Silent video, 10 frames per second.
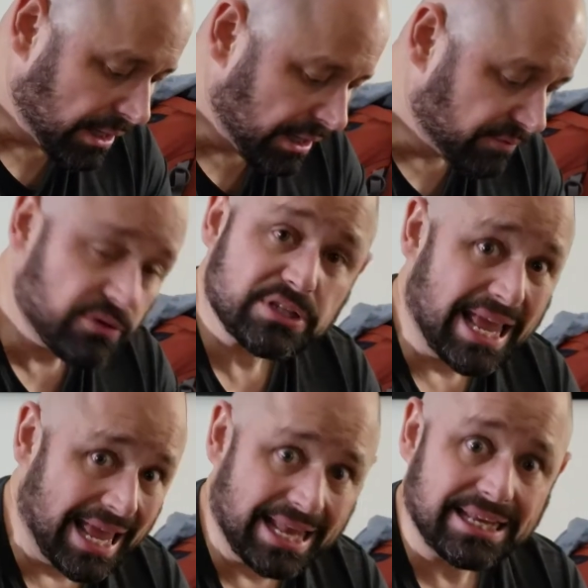if there's
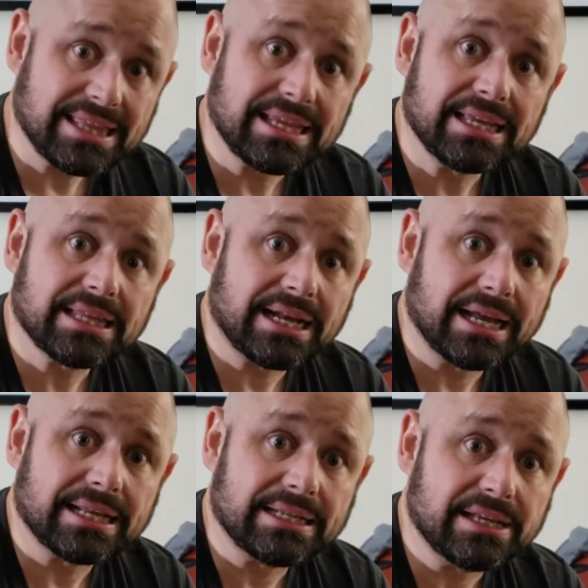anything that I
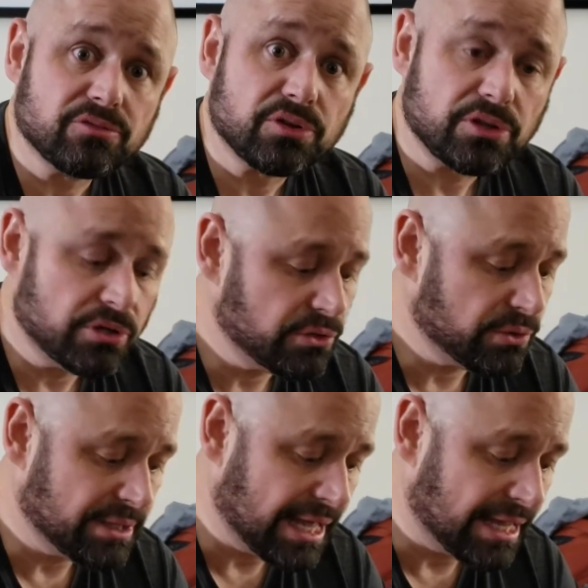could leave with you,
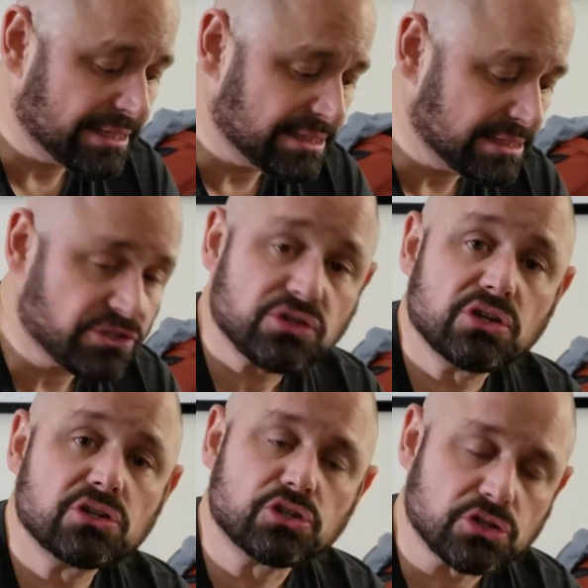and that is
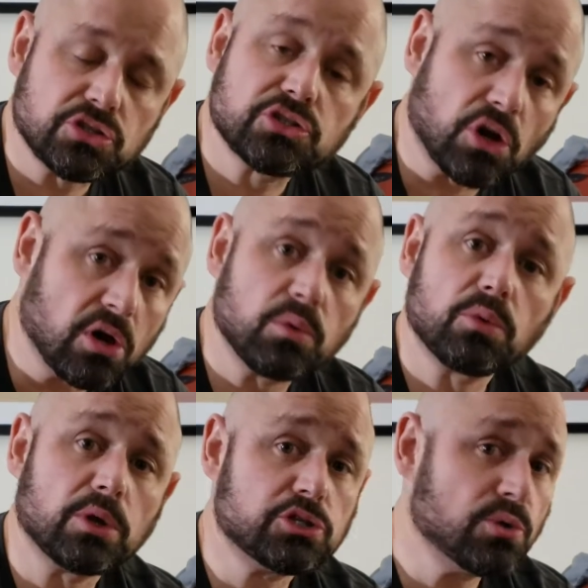just start with
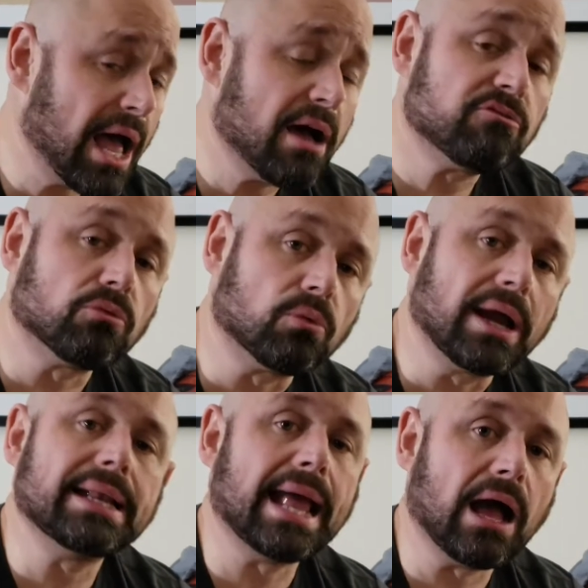what you have
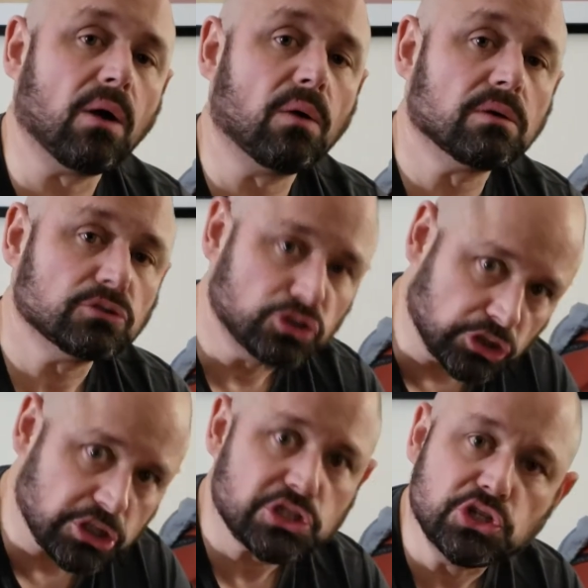right now.
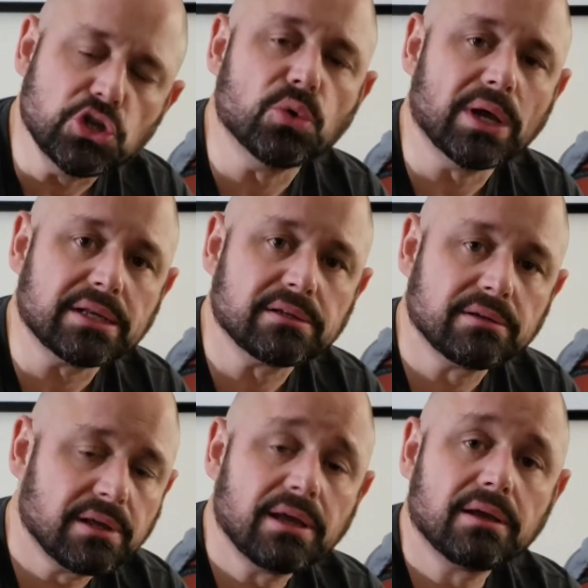Just do it.
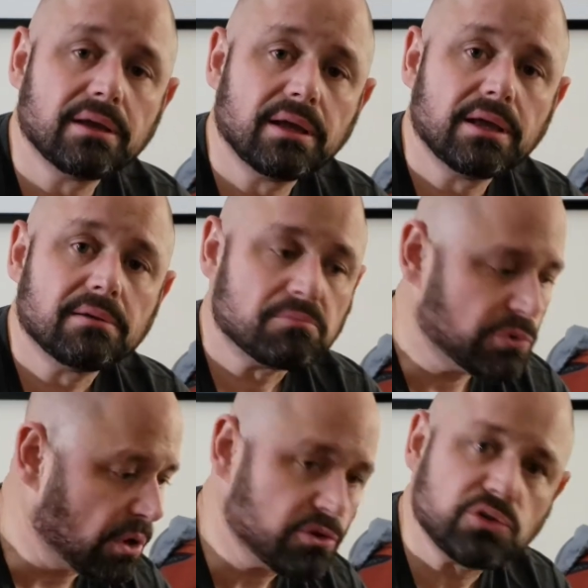
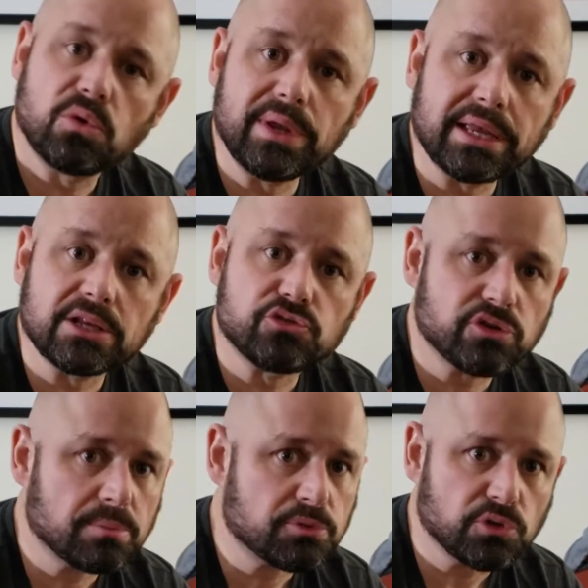Go do a weekend
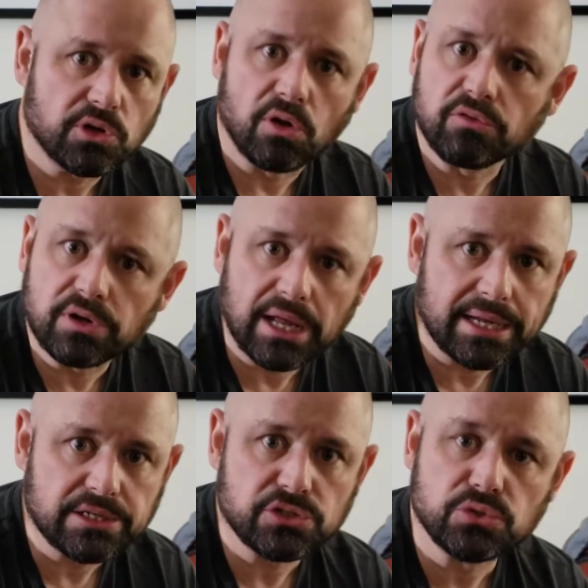trip, do an
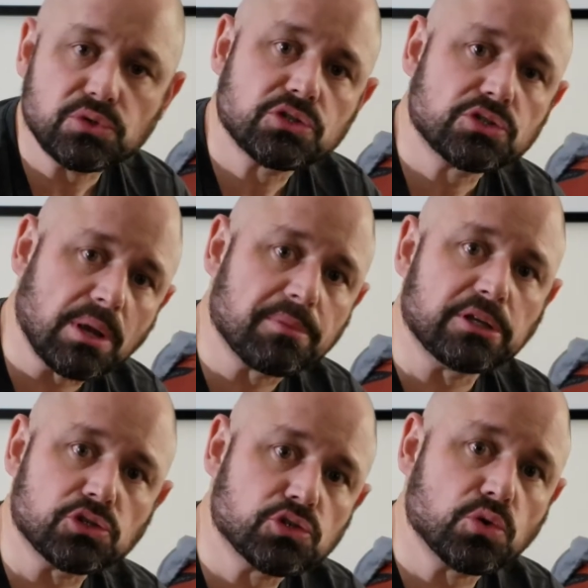overnight, do something
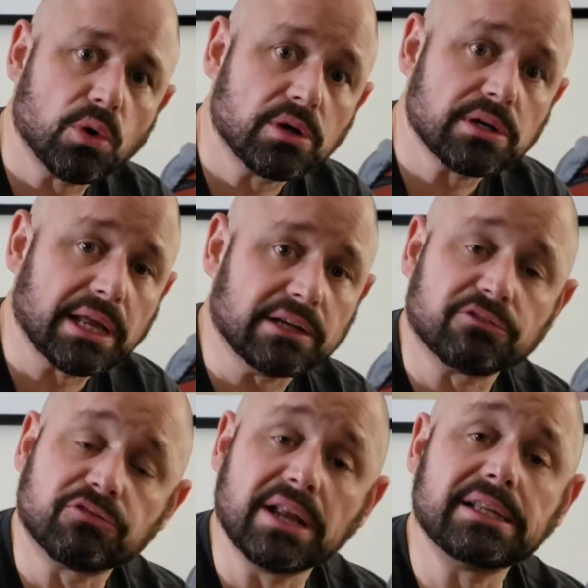short in a
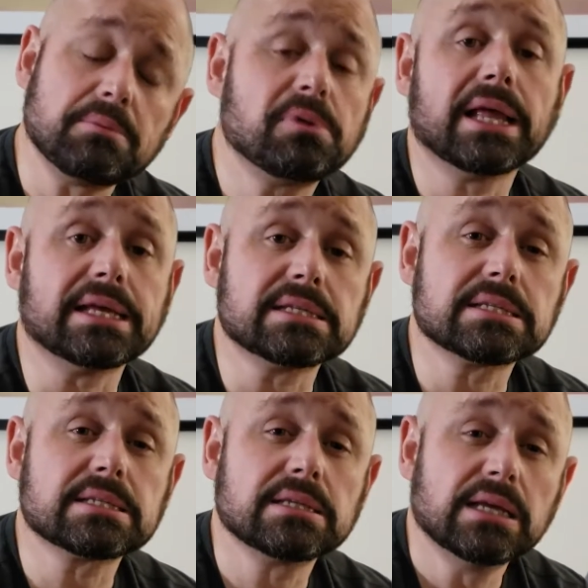friendly place